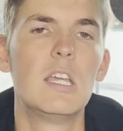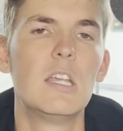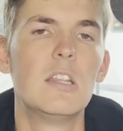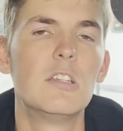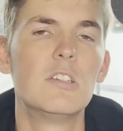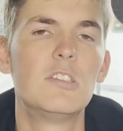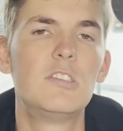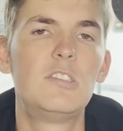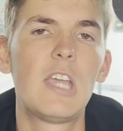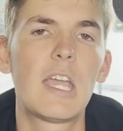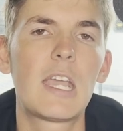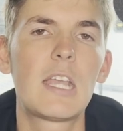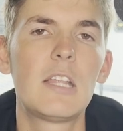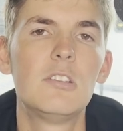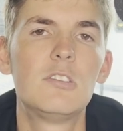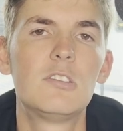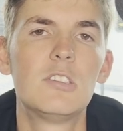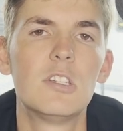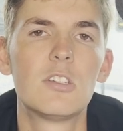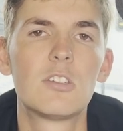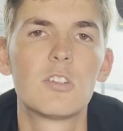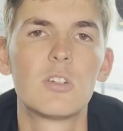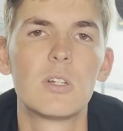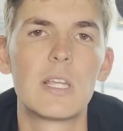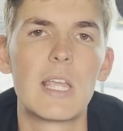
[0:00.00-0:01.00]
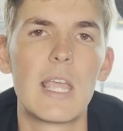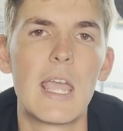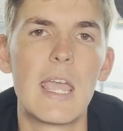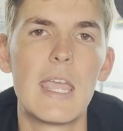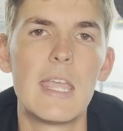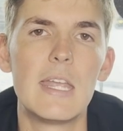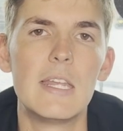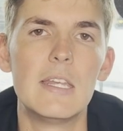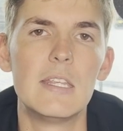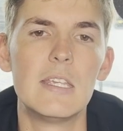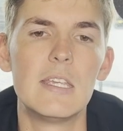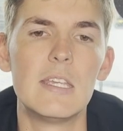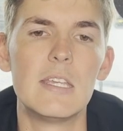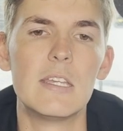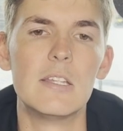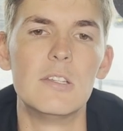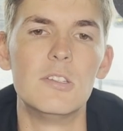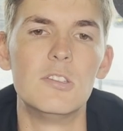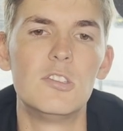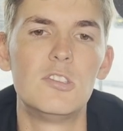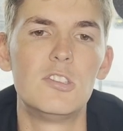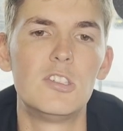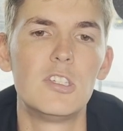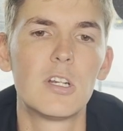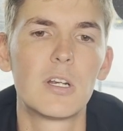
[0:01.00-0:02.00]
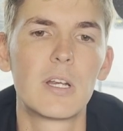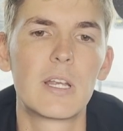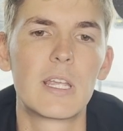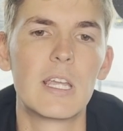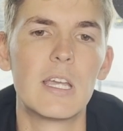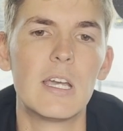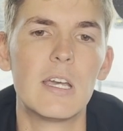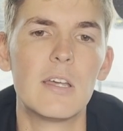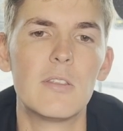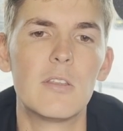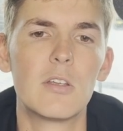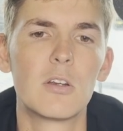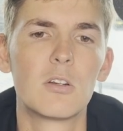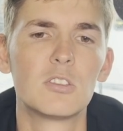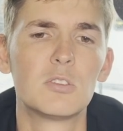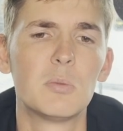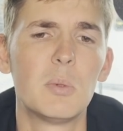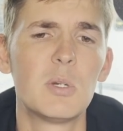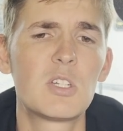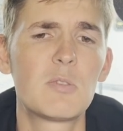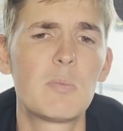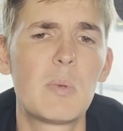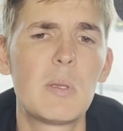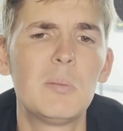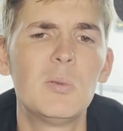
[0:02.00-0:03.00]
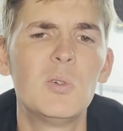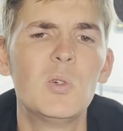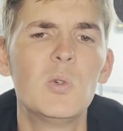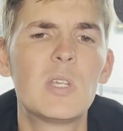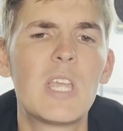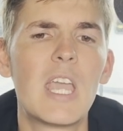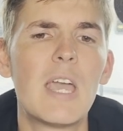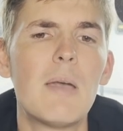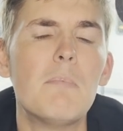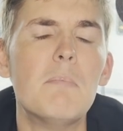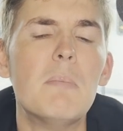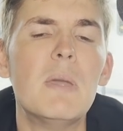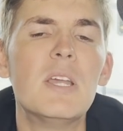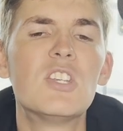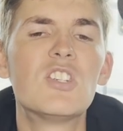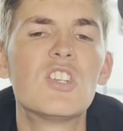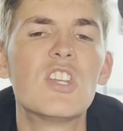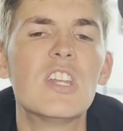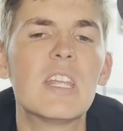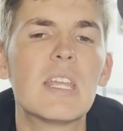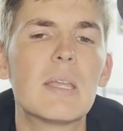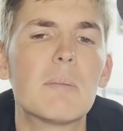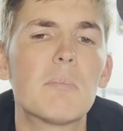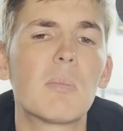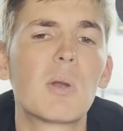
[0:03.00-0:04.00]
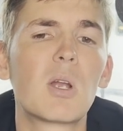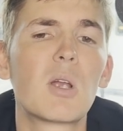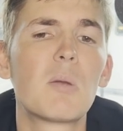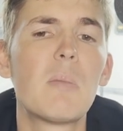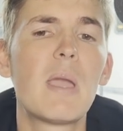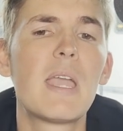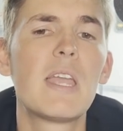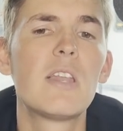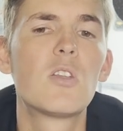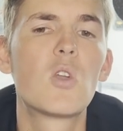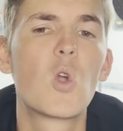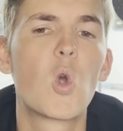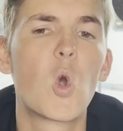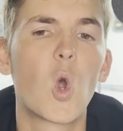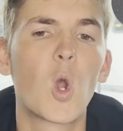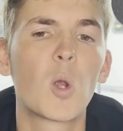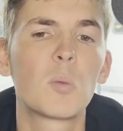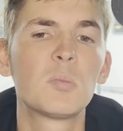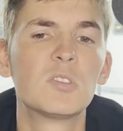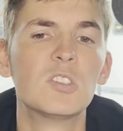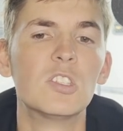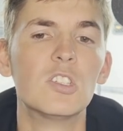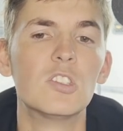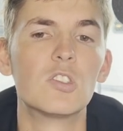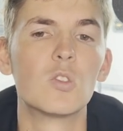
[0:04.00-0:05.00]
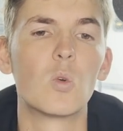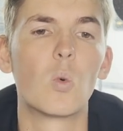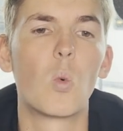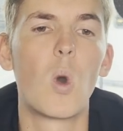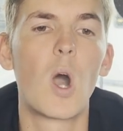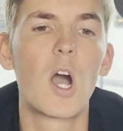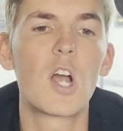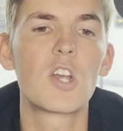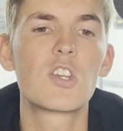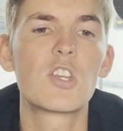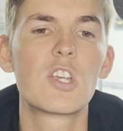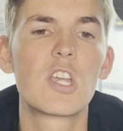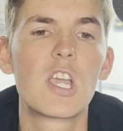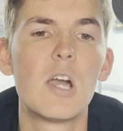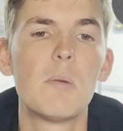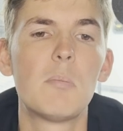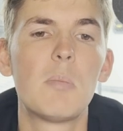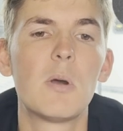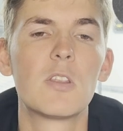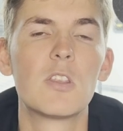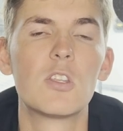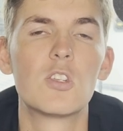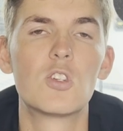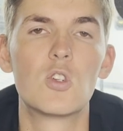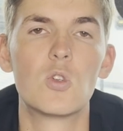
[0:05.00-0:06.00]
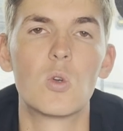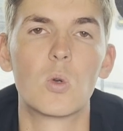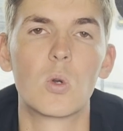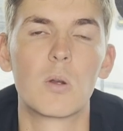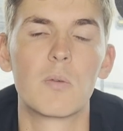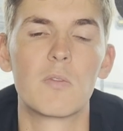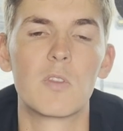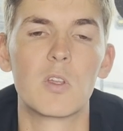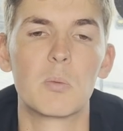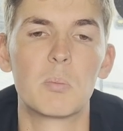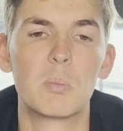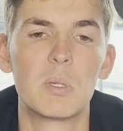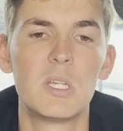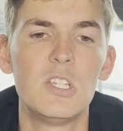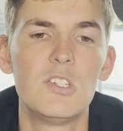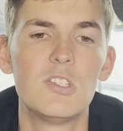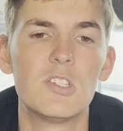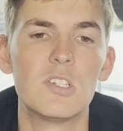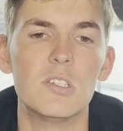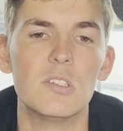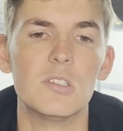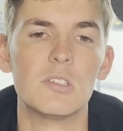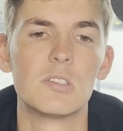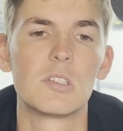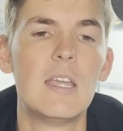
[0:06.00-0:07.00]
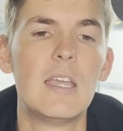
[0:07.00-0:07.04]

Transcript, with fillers: In the 2nd century AD in Syria, there was a bunch of people who kept mentioning mermaid corpses washing up on the shore of their beaches.